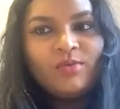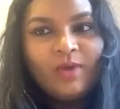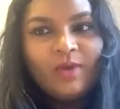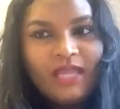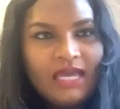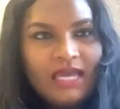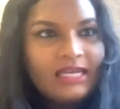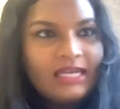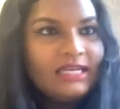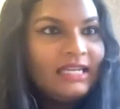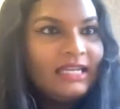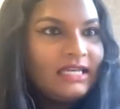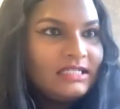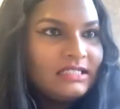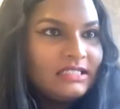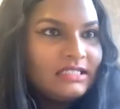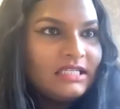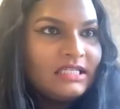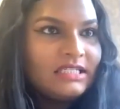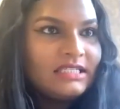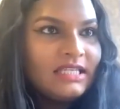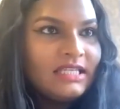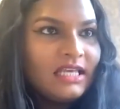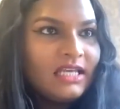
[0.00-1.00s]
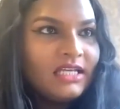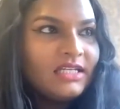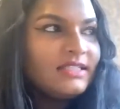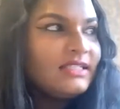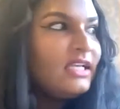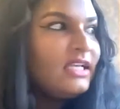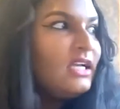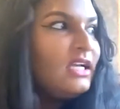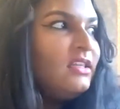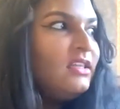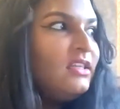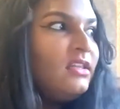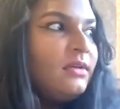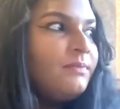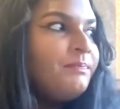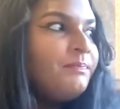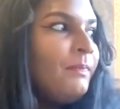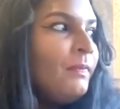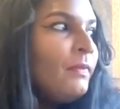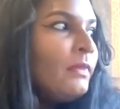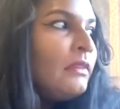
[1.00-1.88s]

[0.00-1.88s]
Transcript: we analyse these things, either